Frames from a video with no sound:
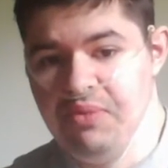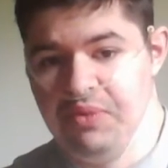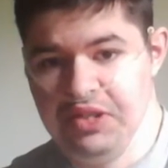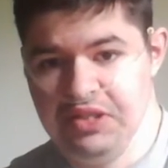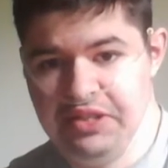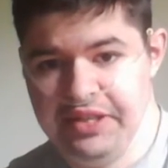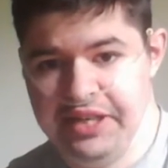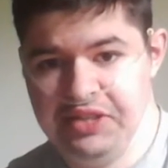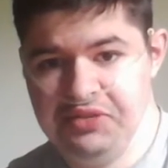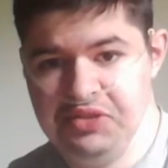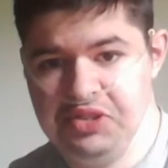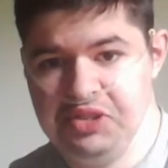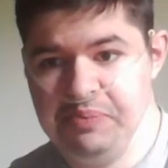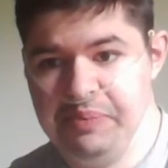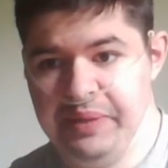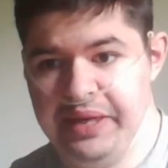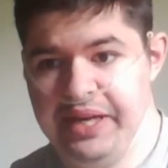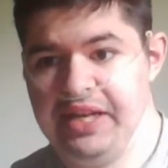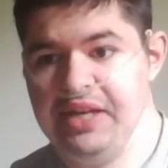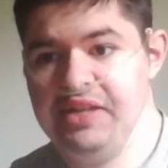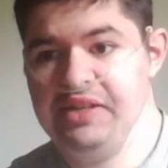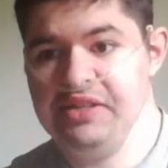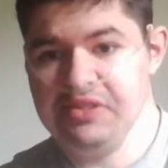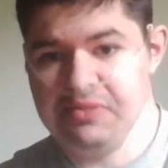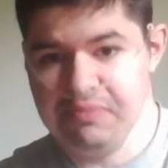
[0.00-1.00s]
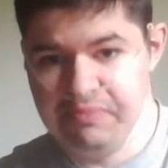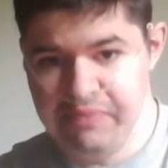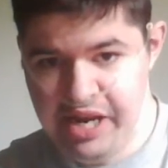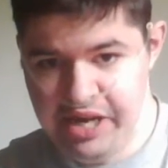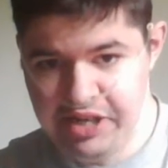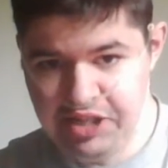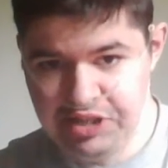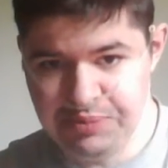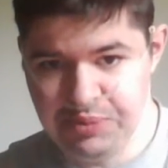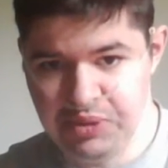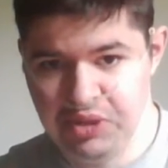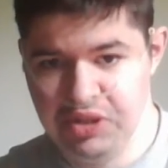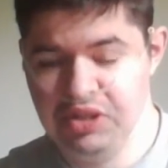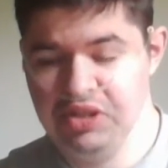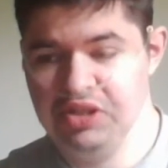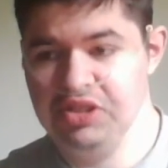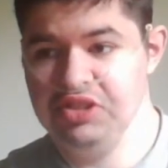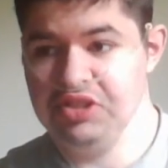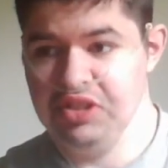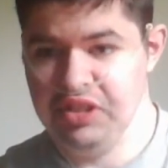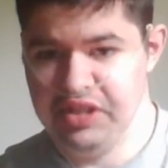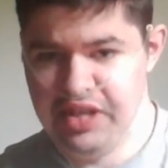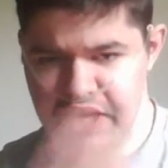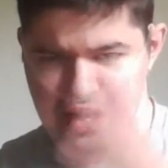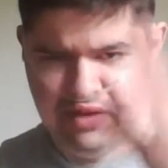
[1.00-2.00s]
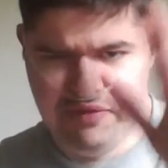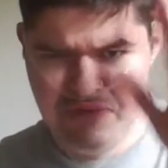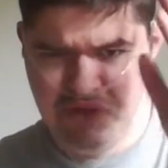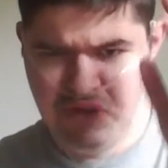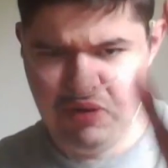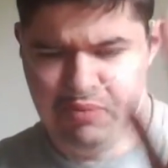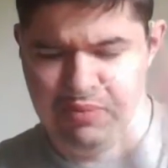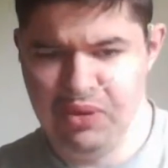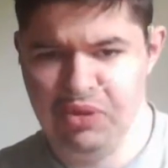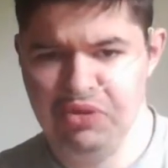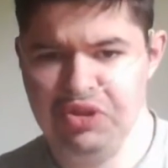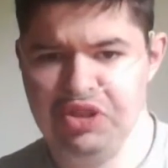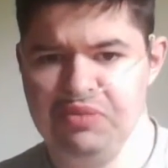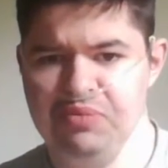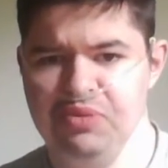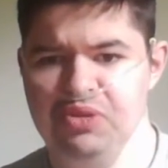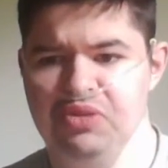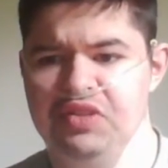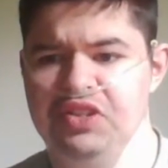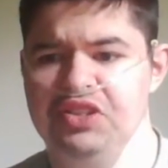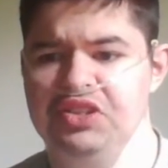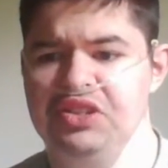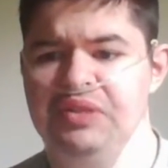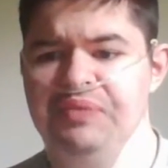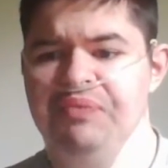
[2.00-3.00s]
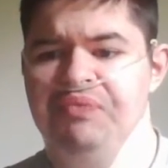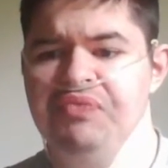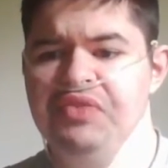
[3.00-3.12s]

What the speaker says: Days of Future Past, minor spoilers, again, for both these movies.